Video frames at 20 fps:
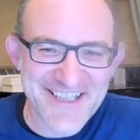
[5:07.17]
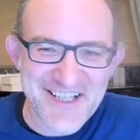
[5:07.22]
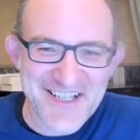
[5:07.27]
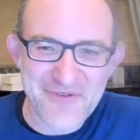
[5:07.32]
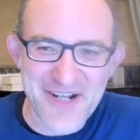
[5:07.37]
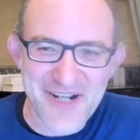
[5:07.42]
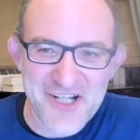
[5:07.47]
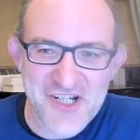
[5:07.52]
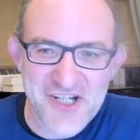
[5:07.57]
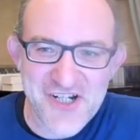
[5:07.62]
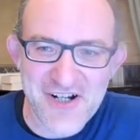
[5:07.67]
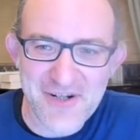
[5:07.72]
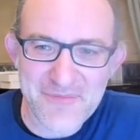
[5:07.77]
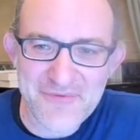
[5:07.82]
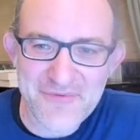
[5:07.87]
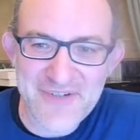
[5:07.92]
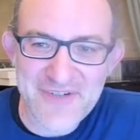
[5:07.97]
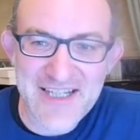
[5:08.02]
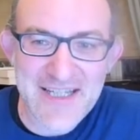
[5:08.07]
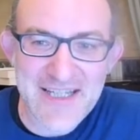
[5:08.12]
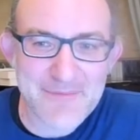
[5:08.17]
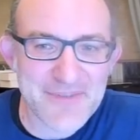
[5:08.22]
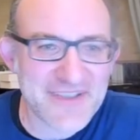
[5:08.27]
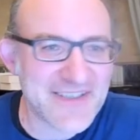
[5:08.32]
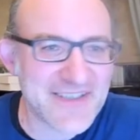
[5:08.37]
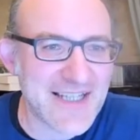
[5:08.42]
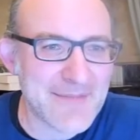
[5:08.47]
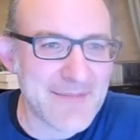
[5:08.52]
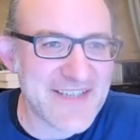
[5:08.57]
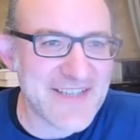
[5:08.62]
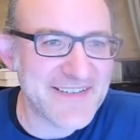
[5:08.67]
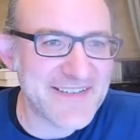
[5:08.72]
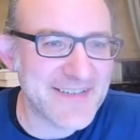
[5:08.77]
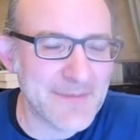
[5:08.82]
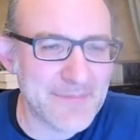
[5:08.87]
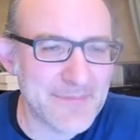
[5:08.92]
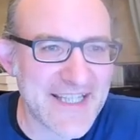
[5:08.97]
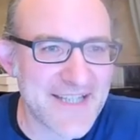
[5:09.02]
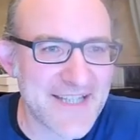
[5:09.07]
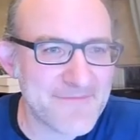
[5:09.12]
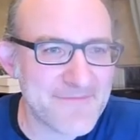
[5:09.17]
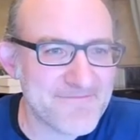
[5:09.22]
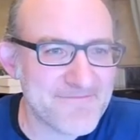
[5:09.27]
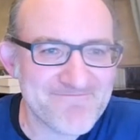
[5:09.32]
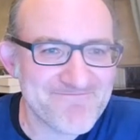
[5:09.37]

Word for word: quite sharp really. But I mean, simply,